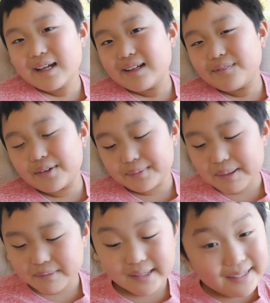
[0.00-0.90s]
Well,
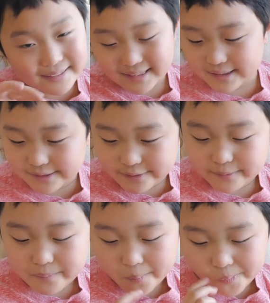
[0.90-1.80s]
I'm not gonna tell you,
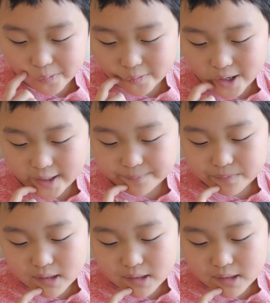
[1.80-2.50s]
right?